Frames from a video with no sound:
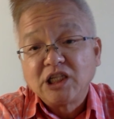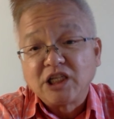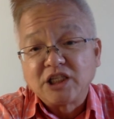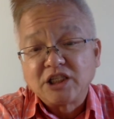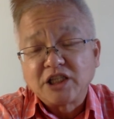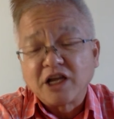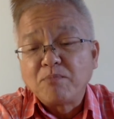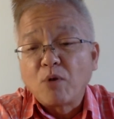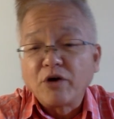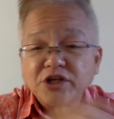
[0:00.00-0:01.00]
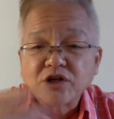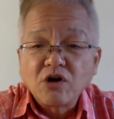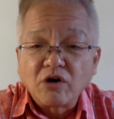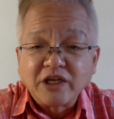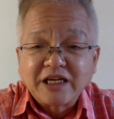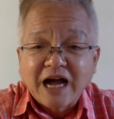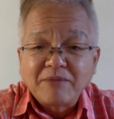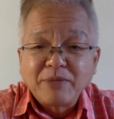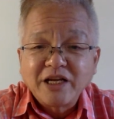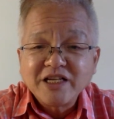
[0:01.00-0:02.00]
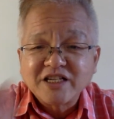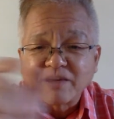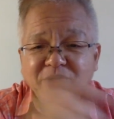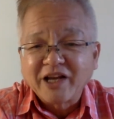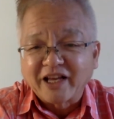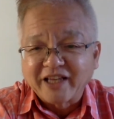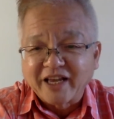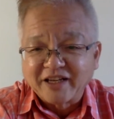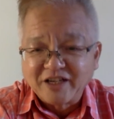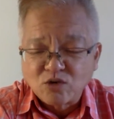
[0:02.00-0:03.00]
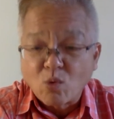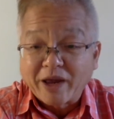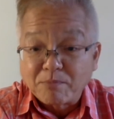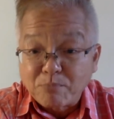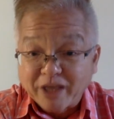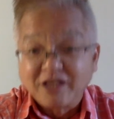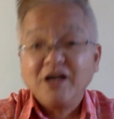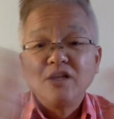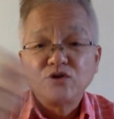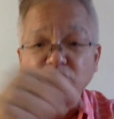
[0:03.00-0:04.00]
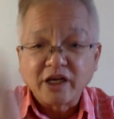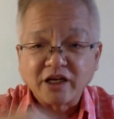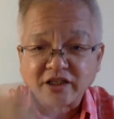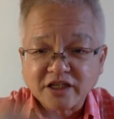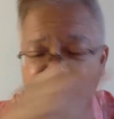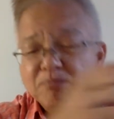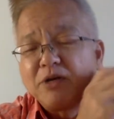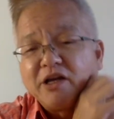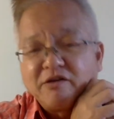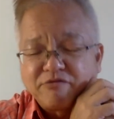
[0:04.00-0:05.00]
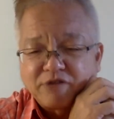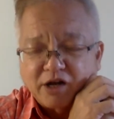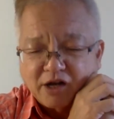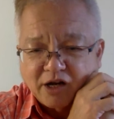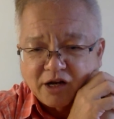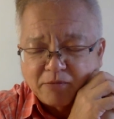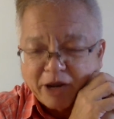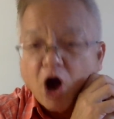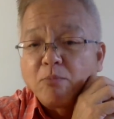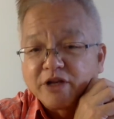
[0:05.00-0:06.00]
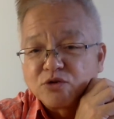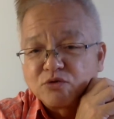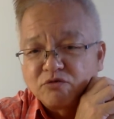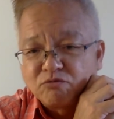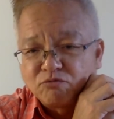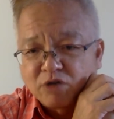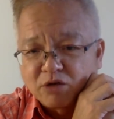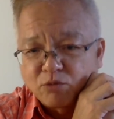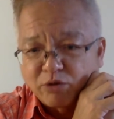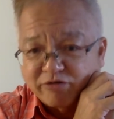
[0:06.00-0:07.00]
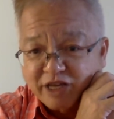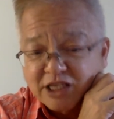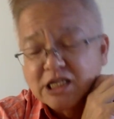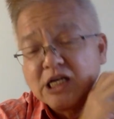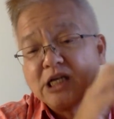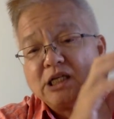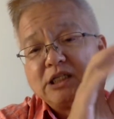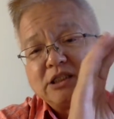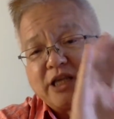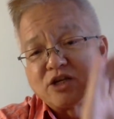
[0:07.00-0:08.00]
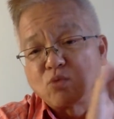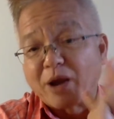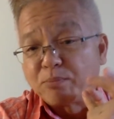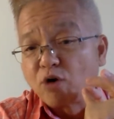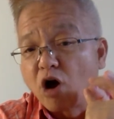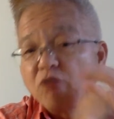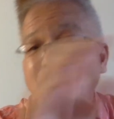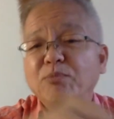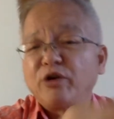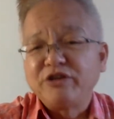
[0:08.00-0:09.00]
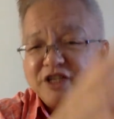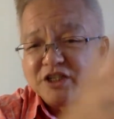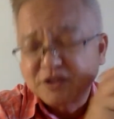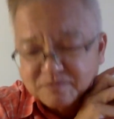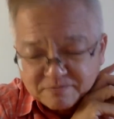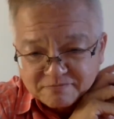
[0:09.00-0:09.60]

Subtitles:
in Singapore, it's called ikan bilis, it's something like that. It's white bait. So they just simply make omelets with it. There's white prawn. White prawn, you just